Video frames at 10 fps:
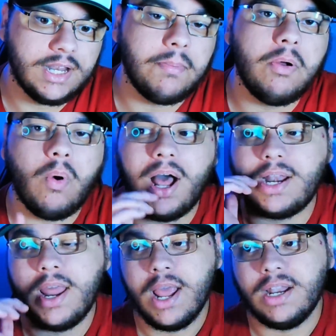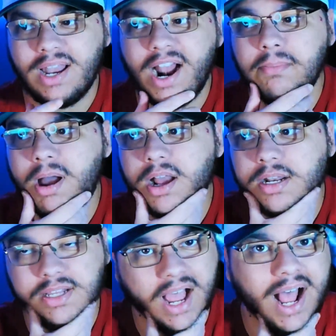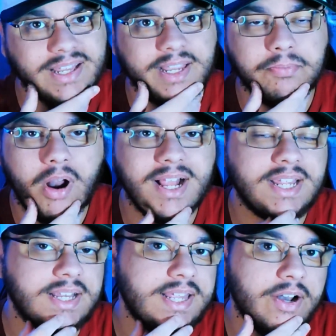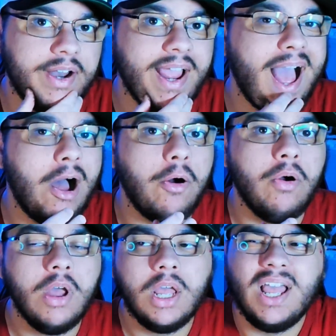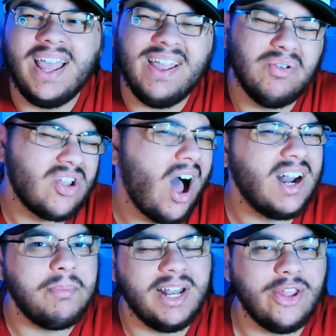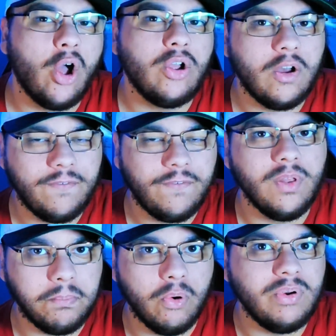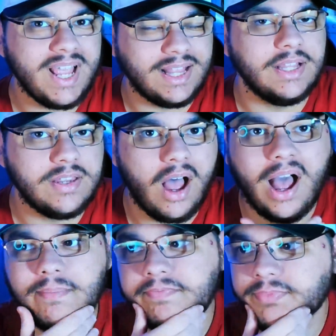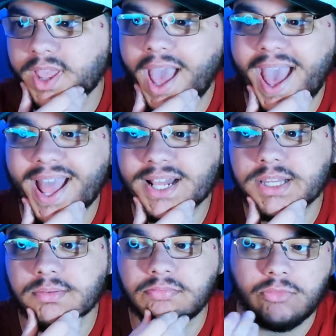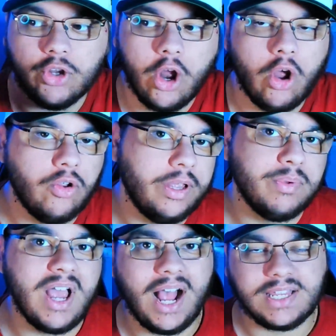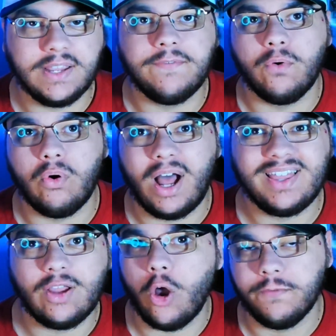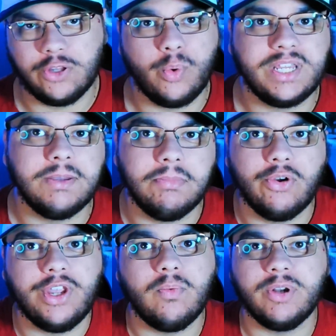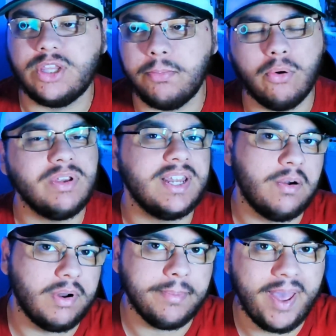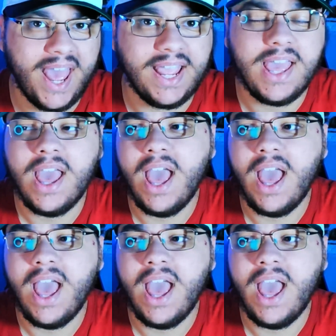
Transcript: Number one, Larry Markkanen's asking price, considering how he was kind of mediocre for the Bulls at the time. And, you know, he was asking for, I think, over 20 million, which the Bulls didn't want to pay.